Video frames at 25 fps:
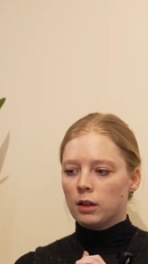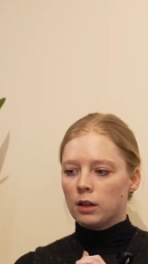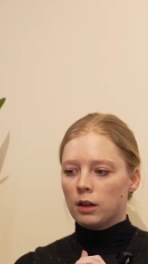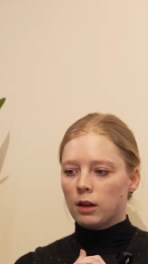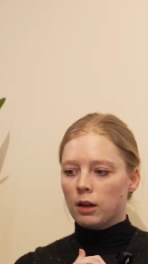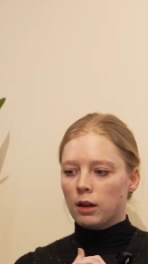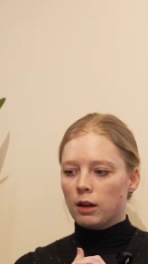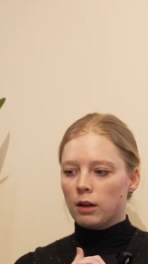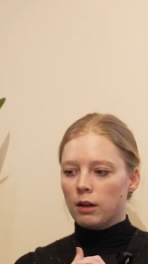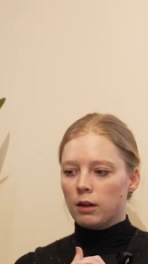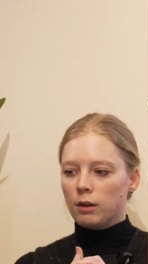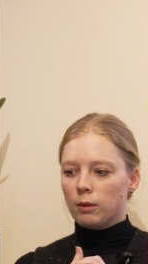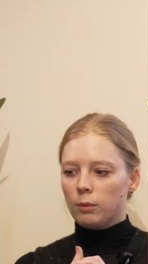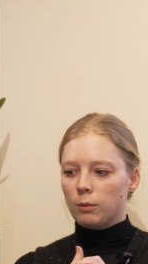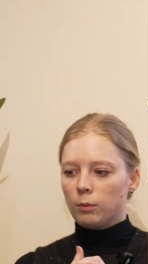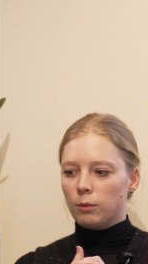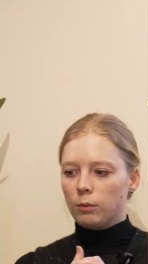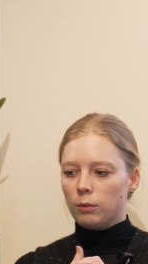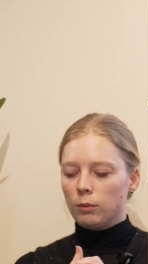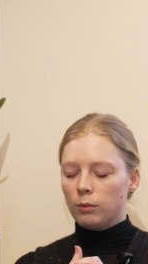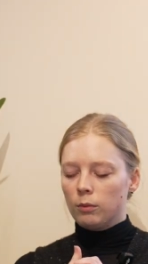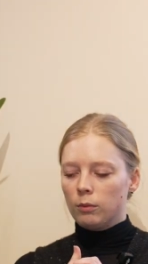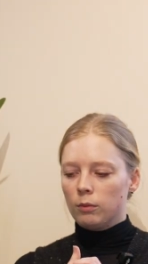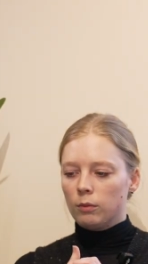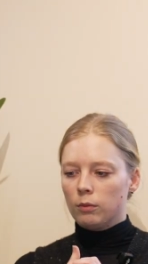
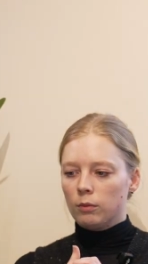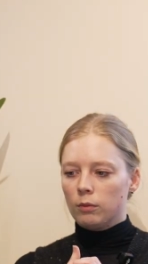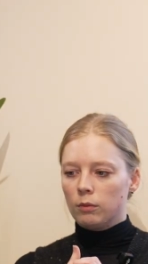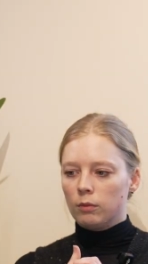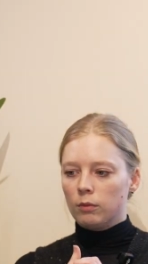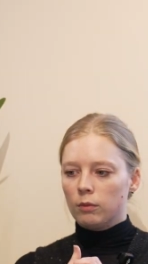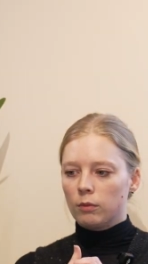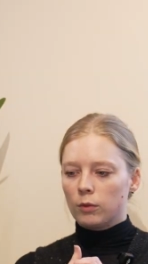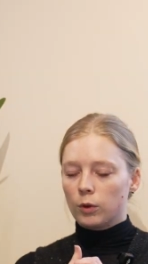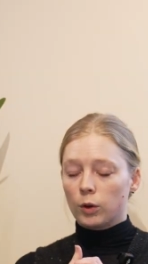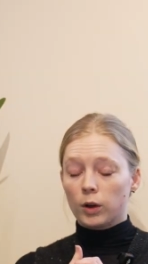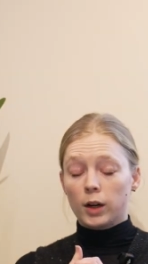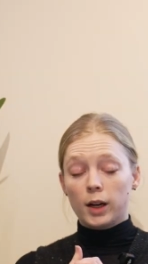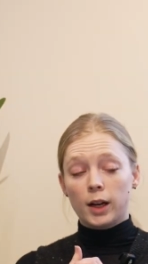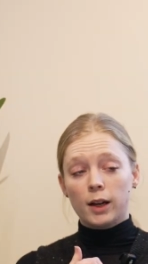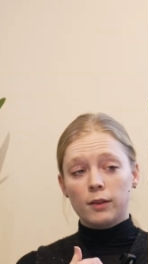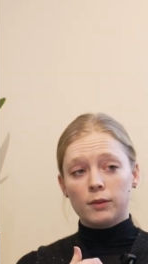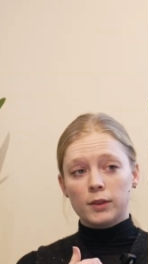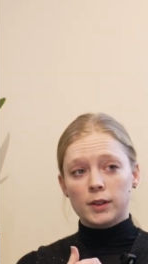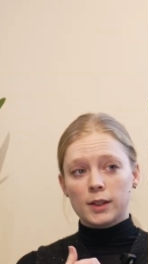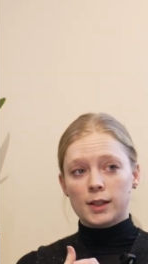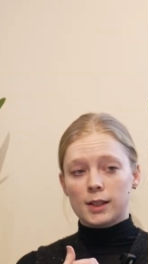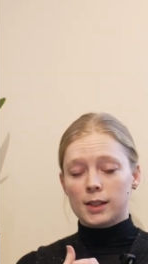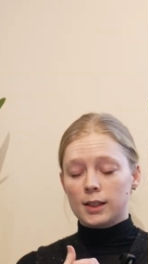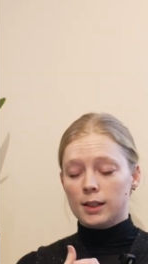or
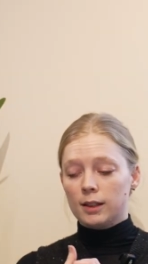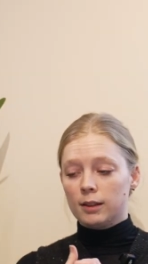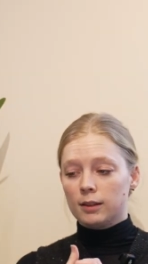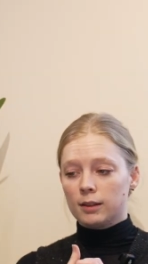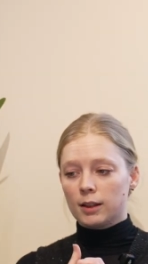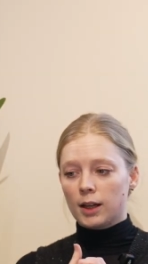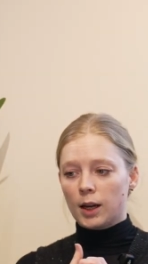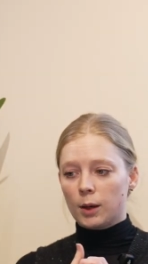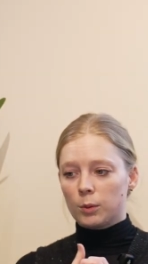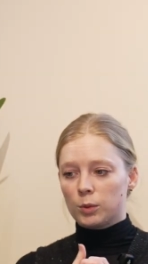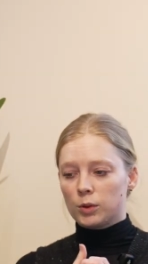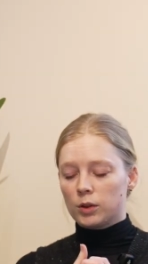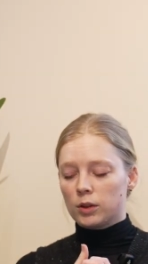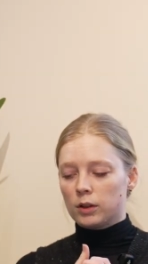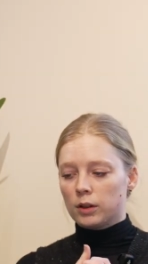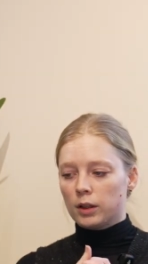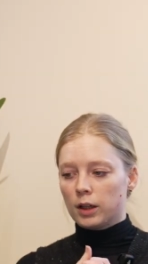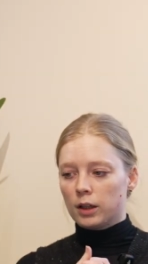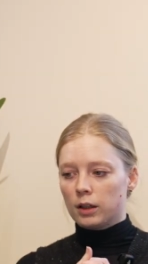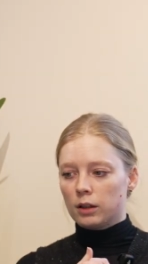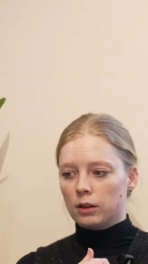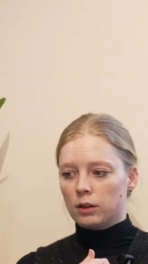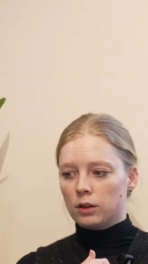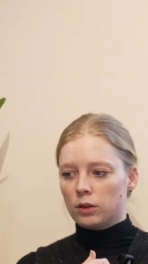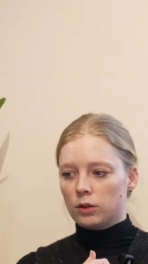haven't seen captured
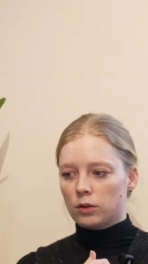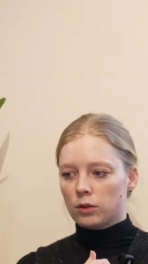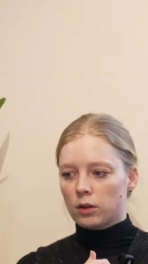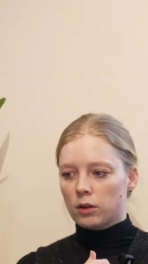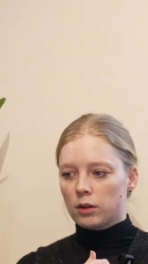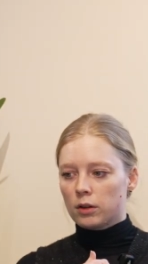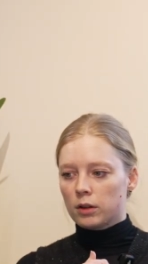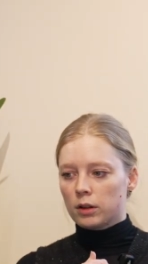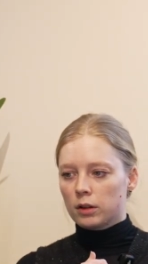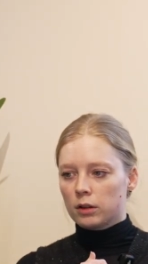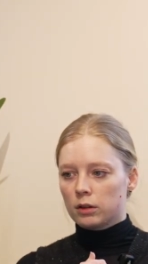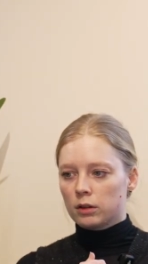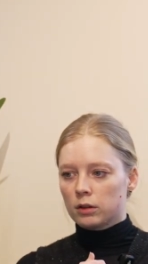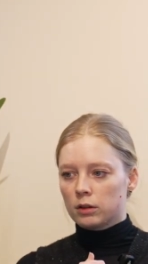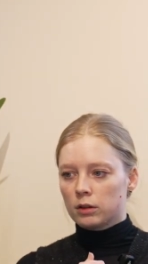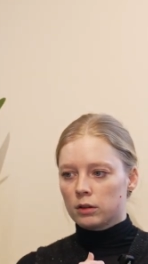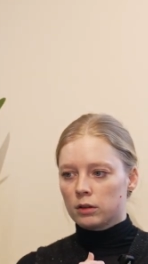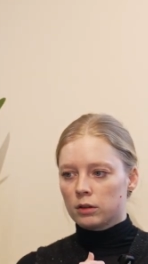yet in a drawing.